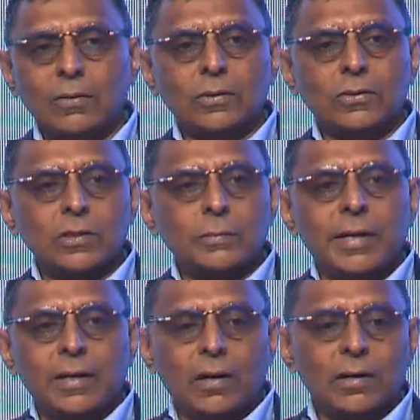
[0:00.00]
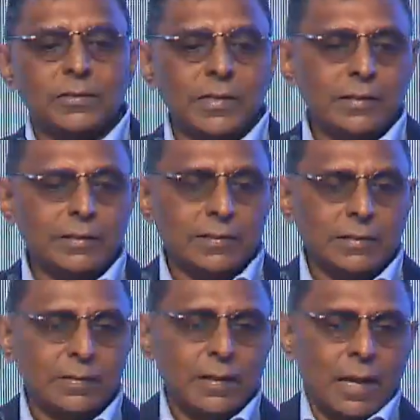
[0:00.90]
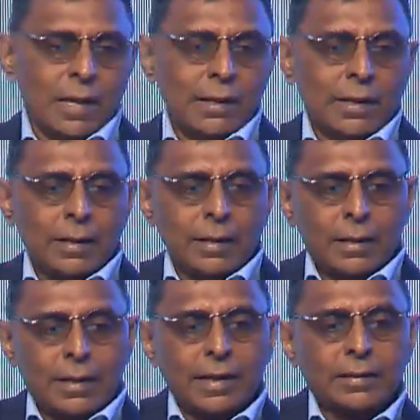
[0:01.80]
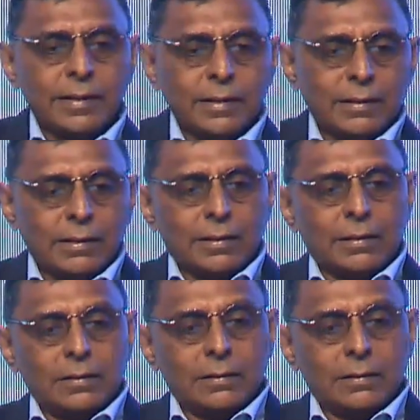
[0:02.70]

also has made a lot of changes. And I think, so